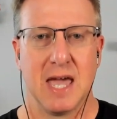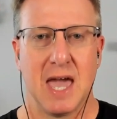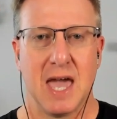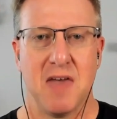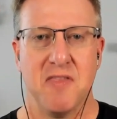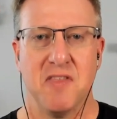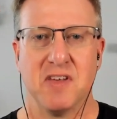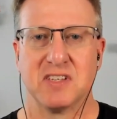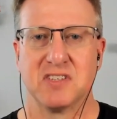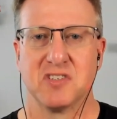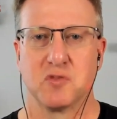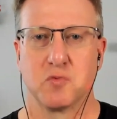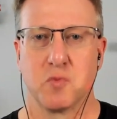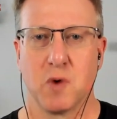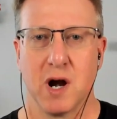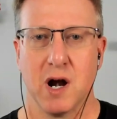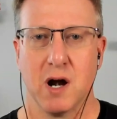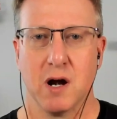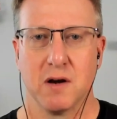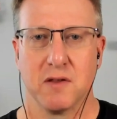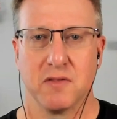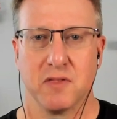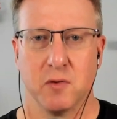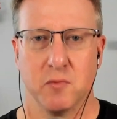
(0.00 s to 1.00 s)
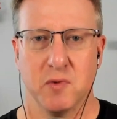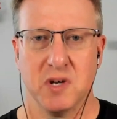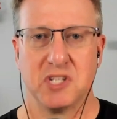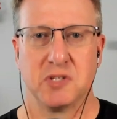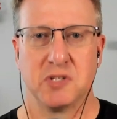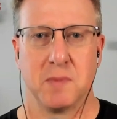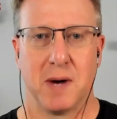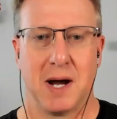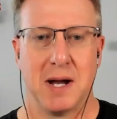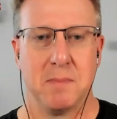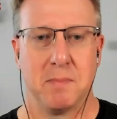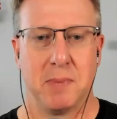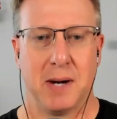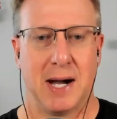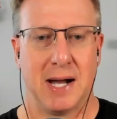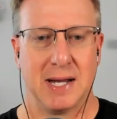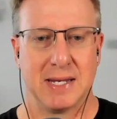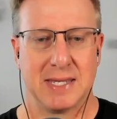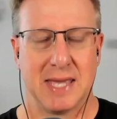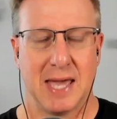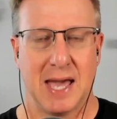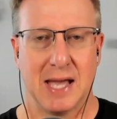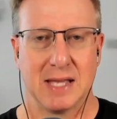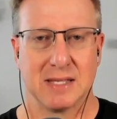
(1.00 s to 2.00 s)
And this is where the Rich Mind
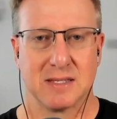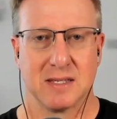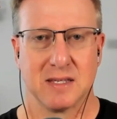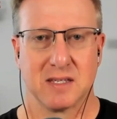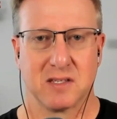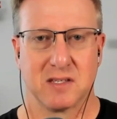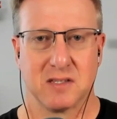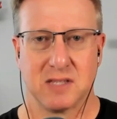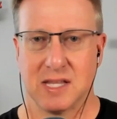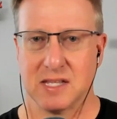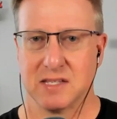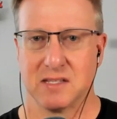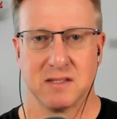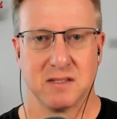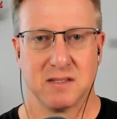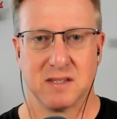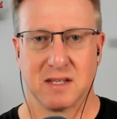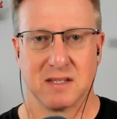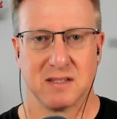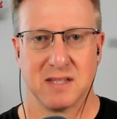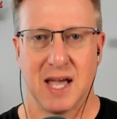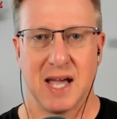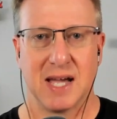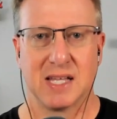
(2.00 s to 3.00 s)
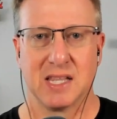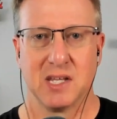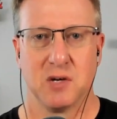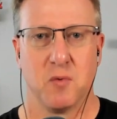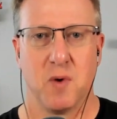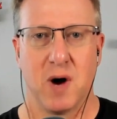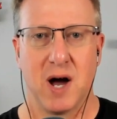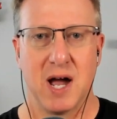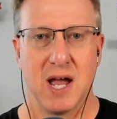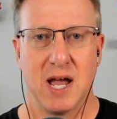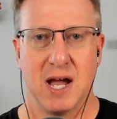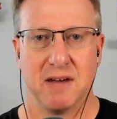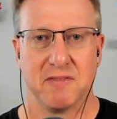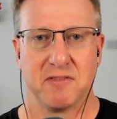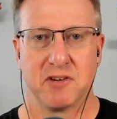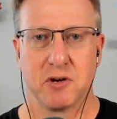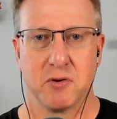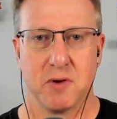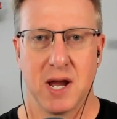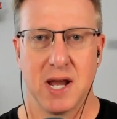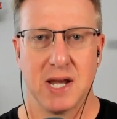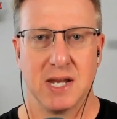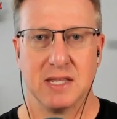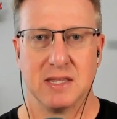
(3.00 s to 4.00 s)
Podcast, this, this is exactly why I've
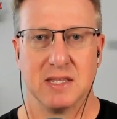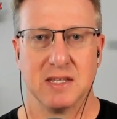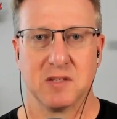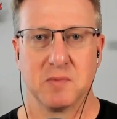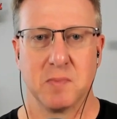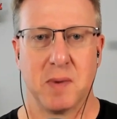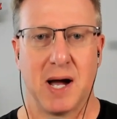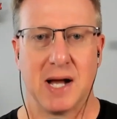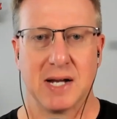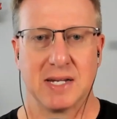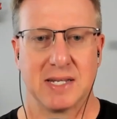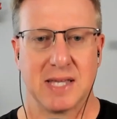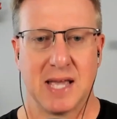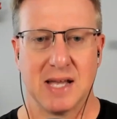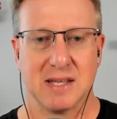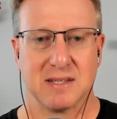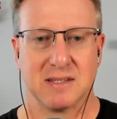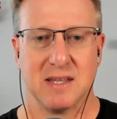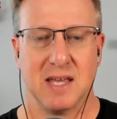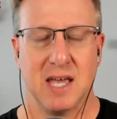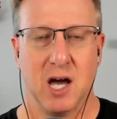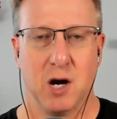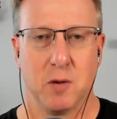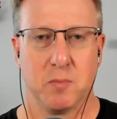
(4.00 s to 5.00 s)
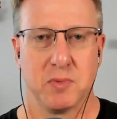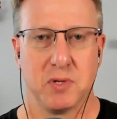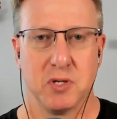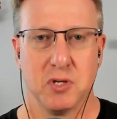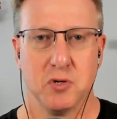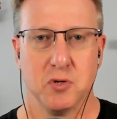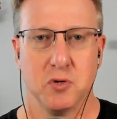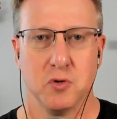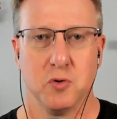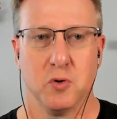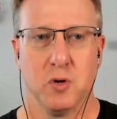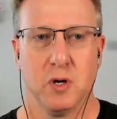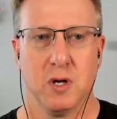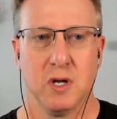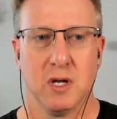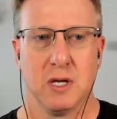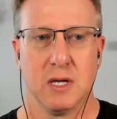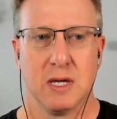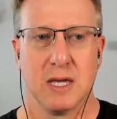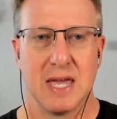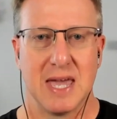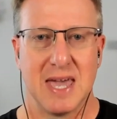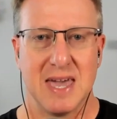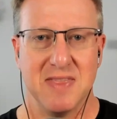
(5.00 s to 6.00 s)
created this podcast, to help you
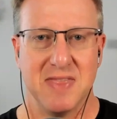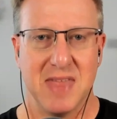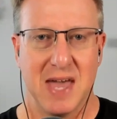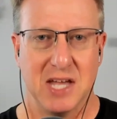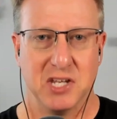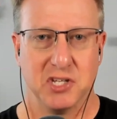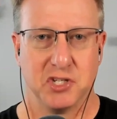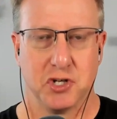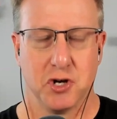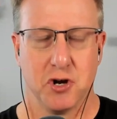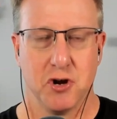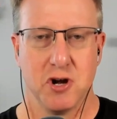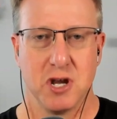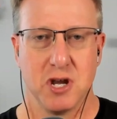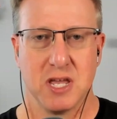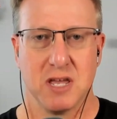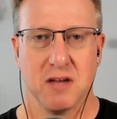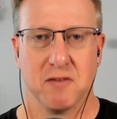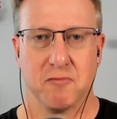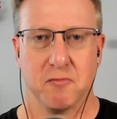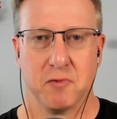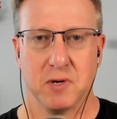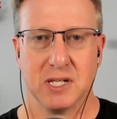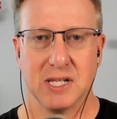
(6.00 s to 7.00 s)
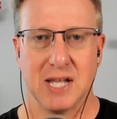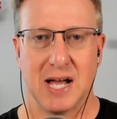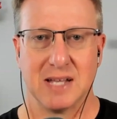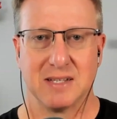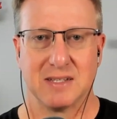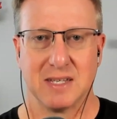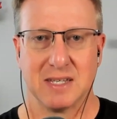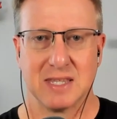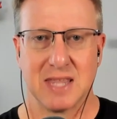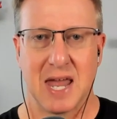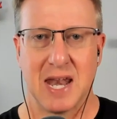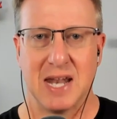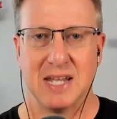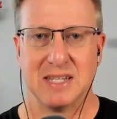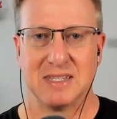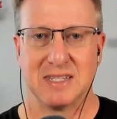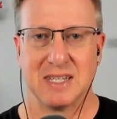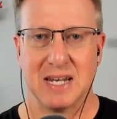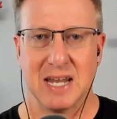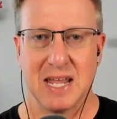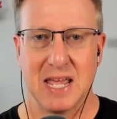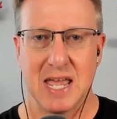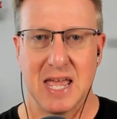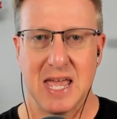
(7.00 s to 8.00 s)
in that journey of realizing that it's
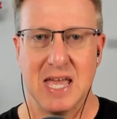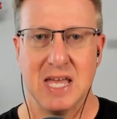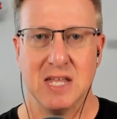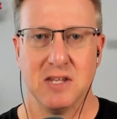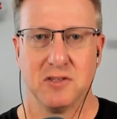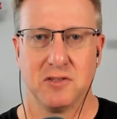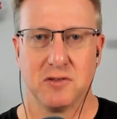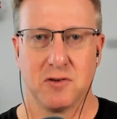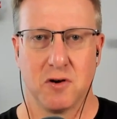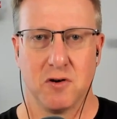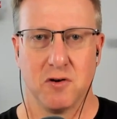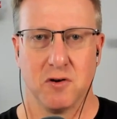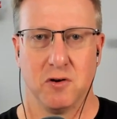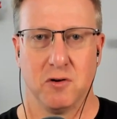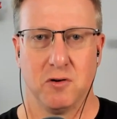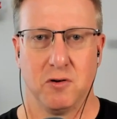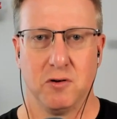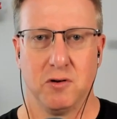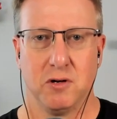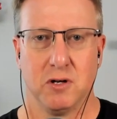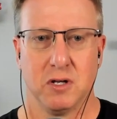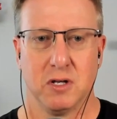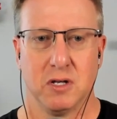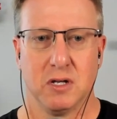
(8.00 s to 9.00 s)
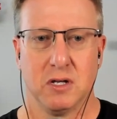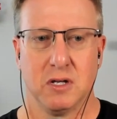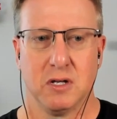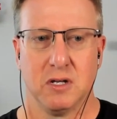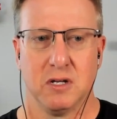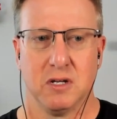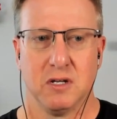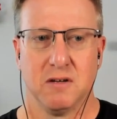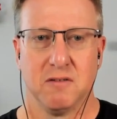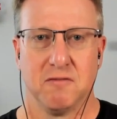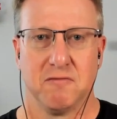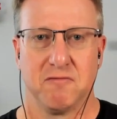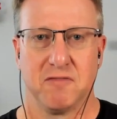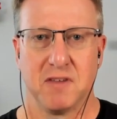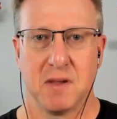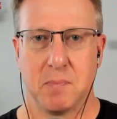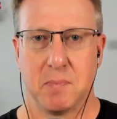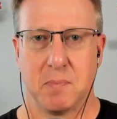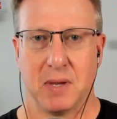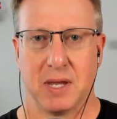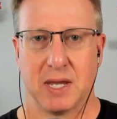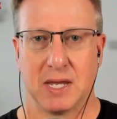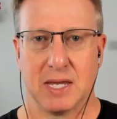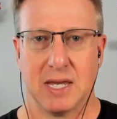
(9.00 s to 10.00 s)
an internal
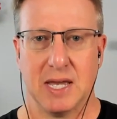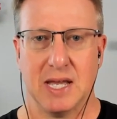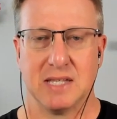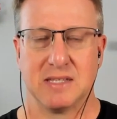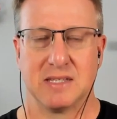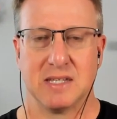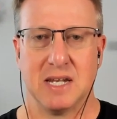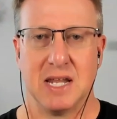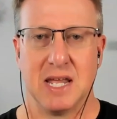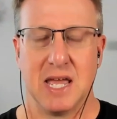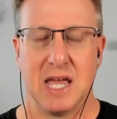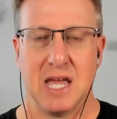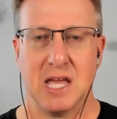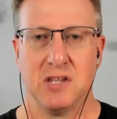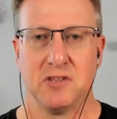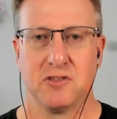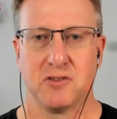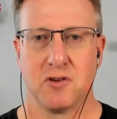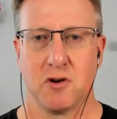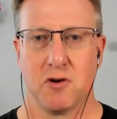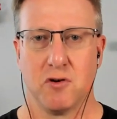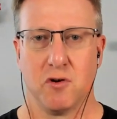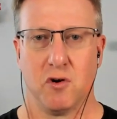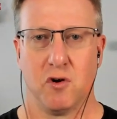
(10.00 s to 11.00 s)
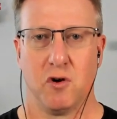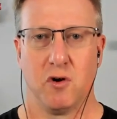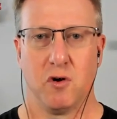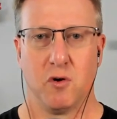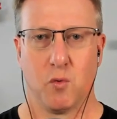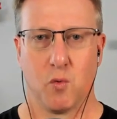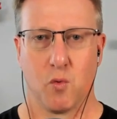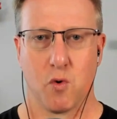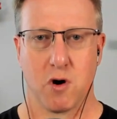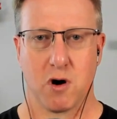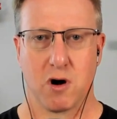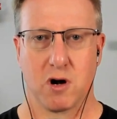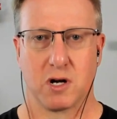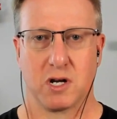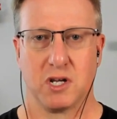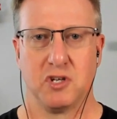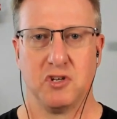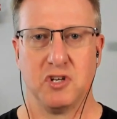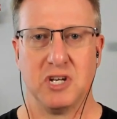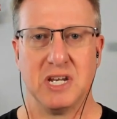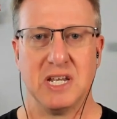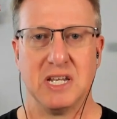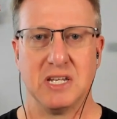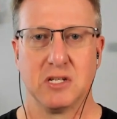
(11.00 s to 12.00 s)
flipping. It's an internal work.
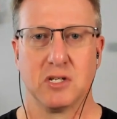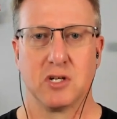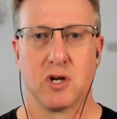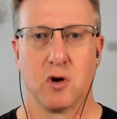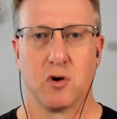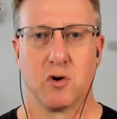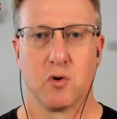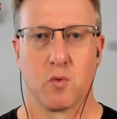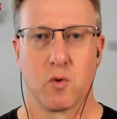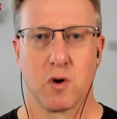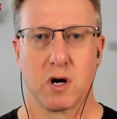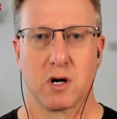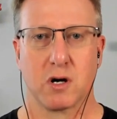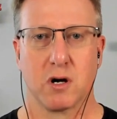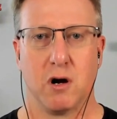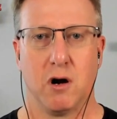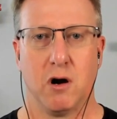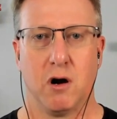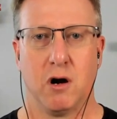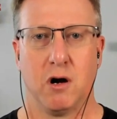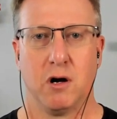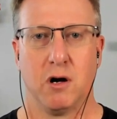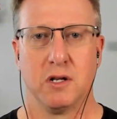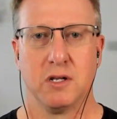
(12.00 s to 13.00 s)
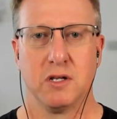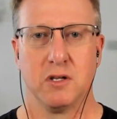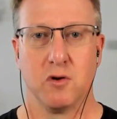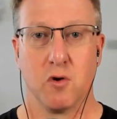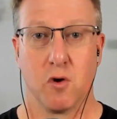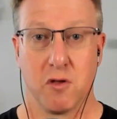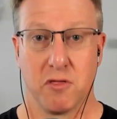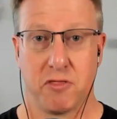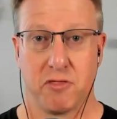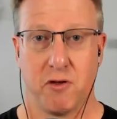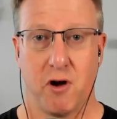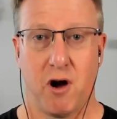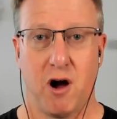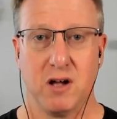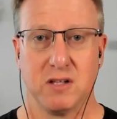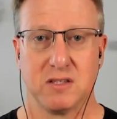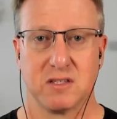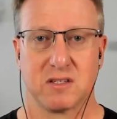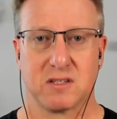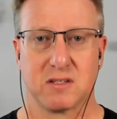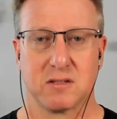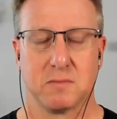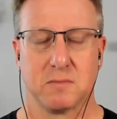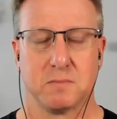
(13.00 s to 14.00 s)
You need to go to work on your
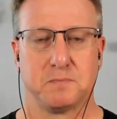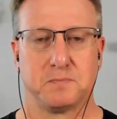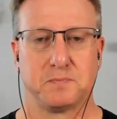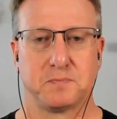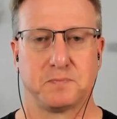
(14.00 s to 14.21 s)
thoughts.